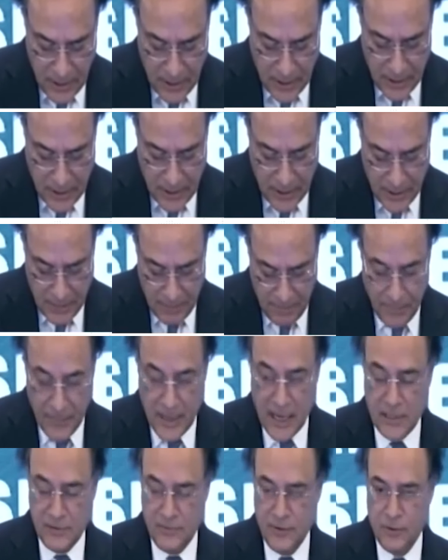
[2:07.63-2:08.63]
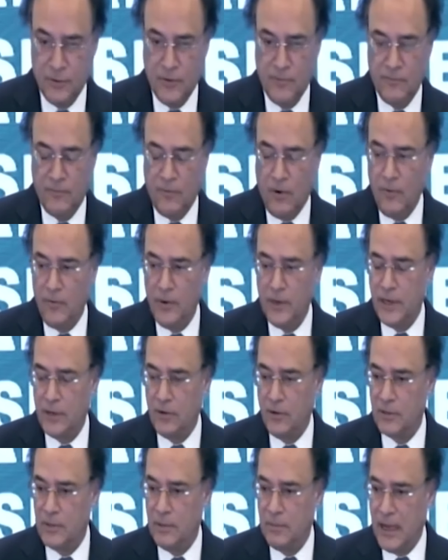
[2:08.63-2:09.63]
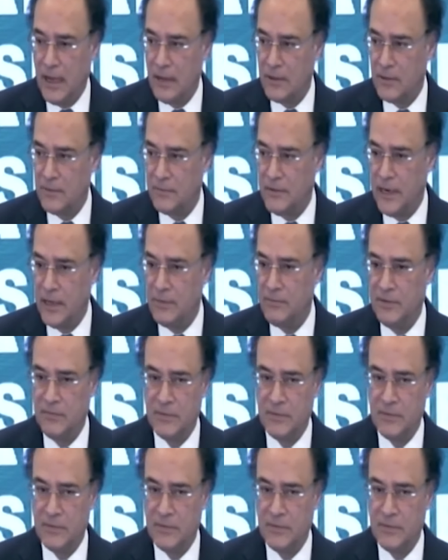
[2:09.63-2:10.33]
as we go forward, and on the back of that,